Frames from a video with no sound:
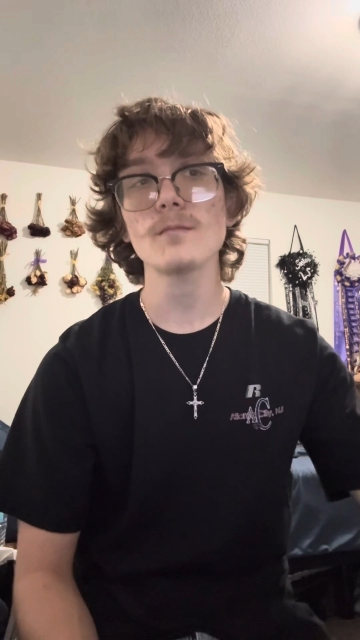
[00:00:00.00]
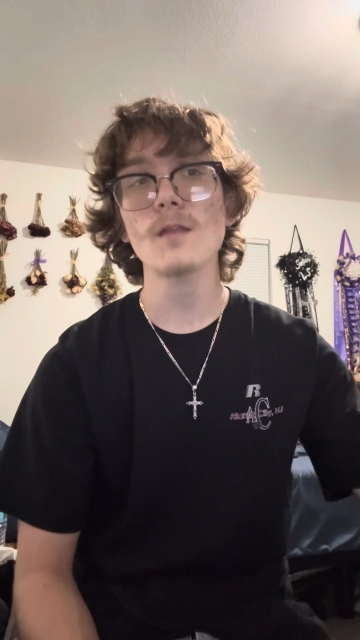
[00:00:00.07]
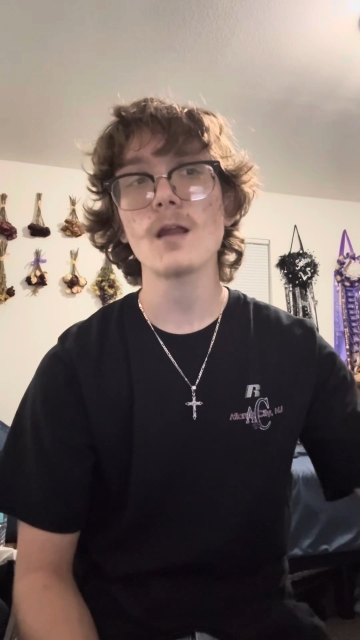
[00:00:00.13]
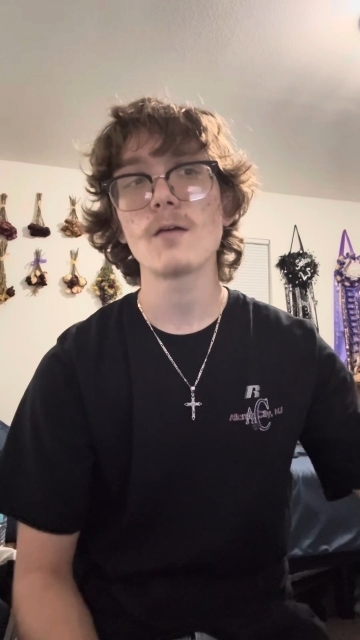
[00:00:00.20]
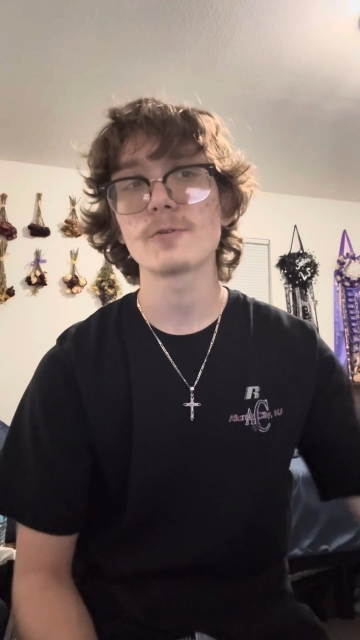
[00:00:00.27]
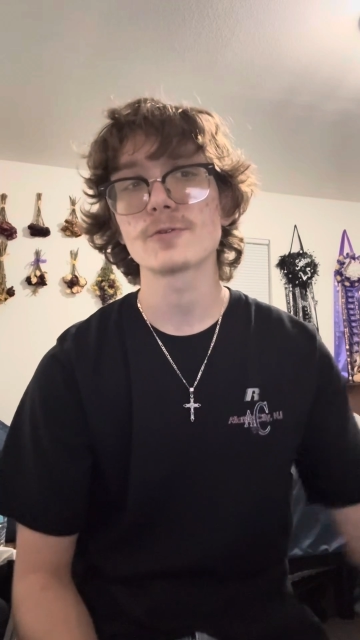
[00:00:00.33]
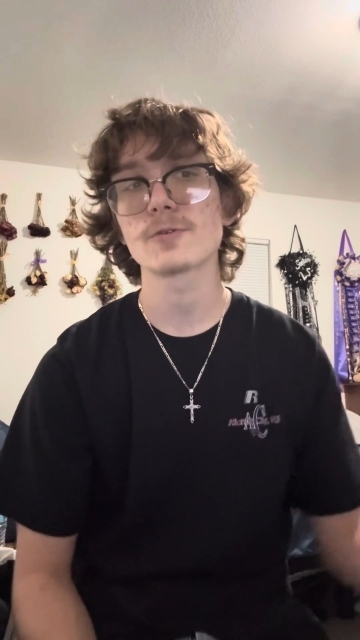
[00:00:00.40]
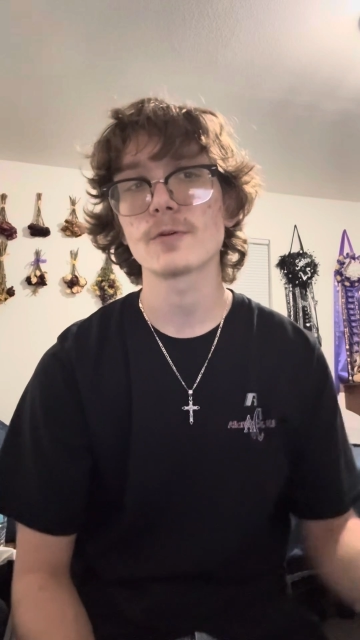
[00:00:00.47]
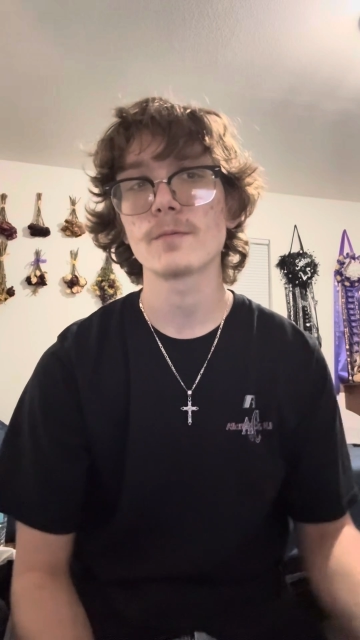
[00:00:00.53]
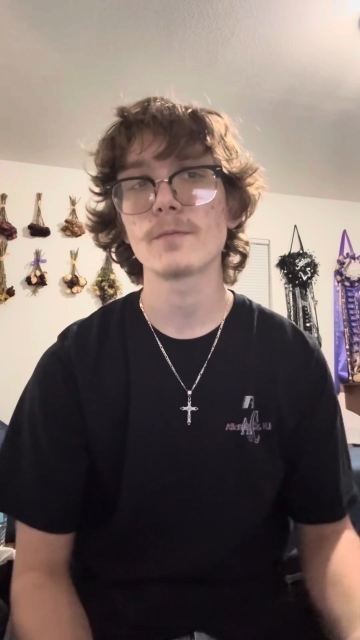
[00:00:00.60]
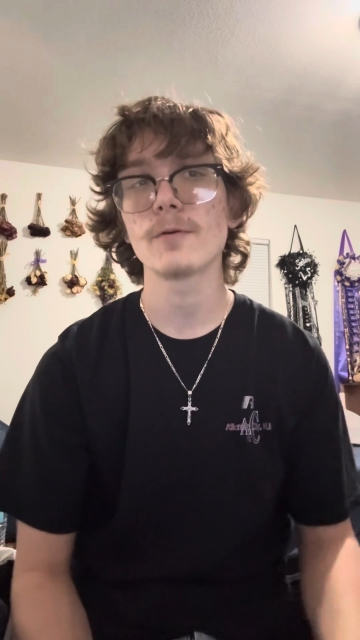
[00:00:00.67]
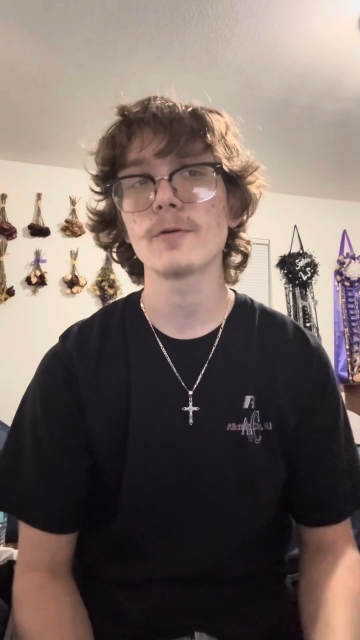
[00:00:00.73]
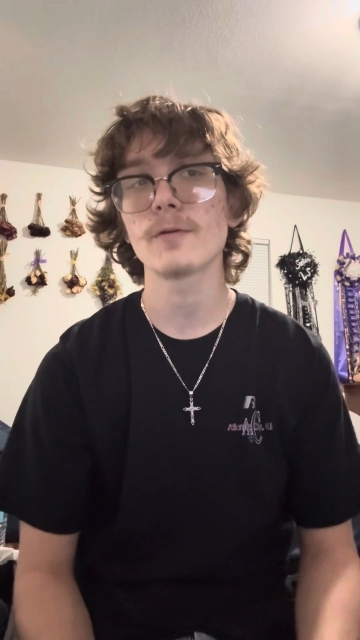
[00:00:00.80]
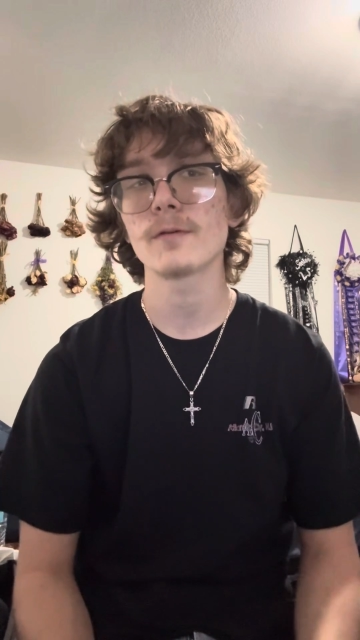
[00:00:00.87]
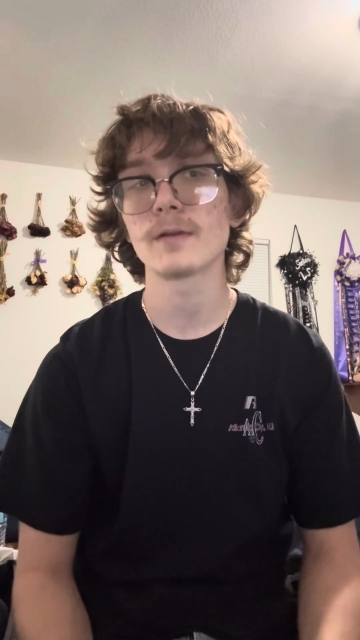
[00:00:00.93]
which are
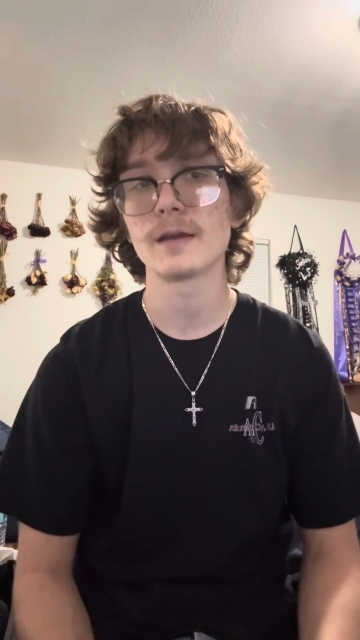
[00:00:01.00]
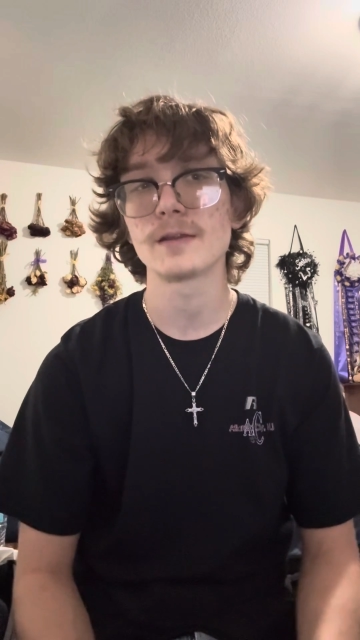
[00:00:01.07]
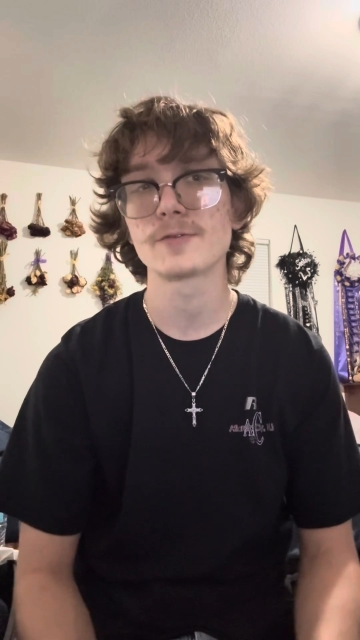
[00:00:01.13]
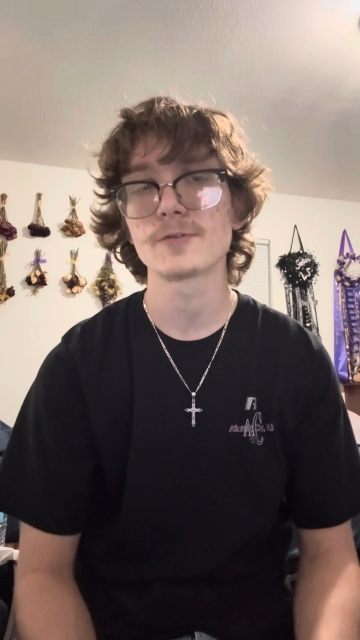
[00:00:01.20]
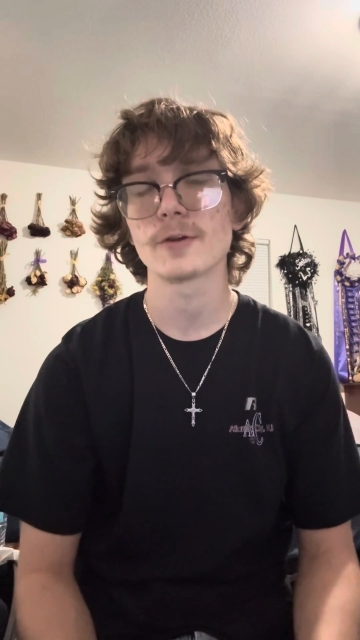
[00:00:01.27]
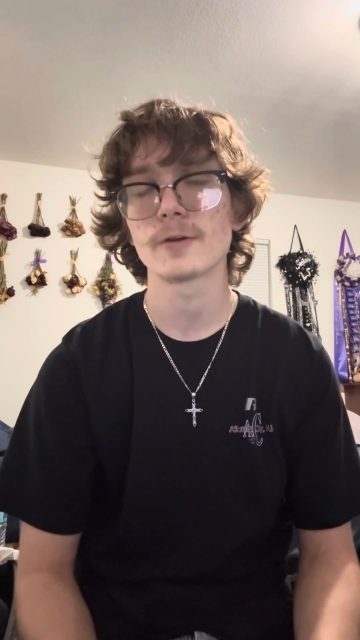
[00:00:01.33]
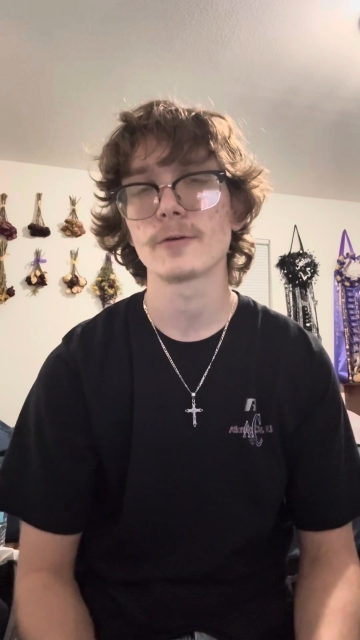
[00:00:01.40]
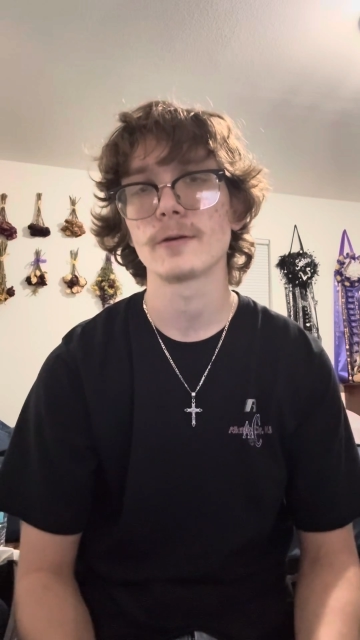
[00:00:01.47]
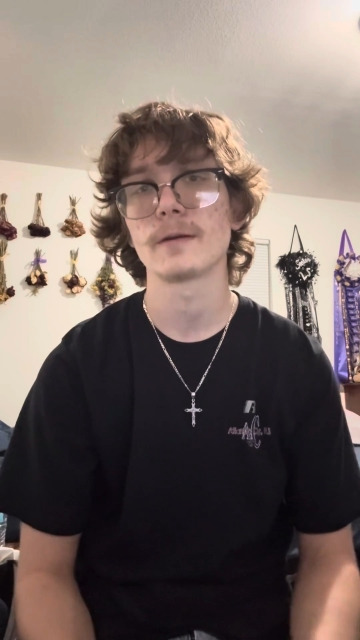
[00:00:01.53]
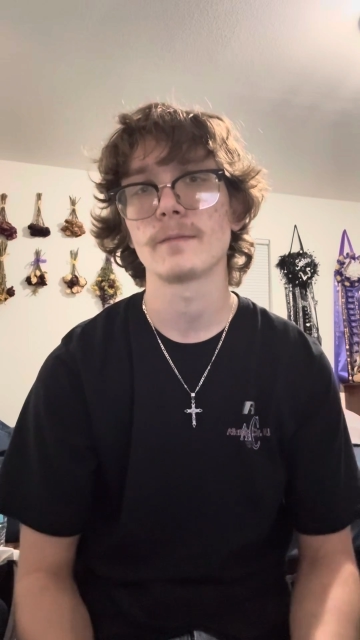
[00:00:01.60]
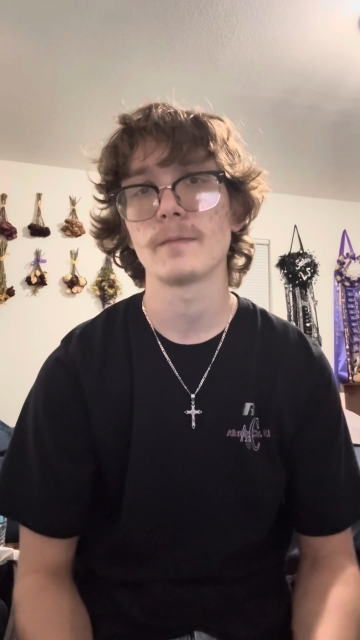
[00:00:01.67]
important in triggering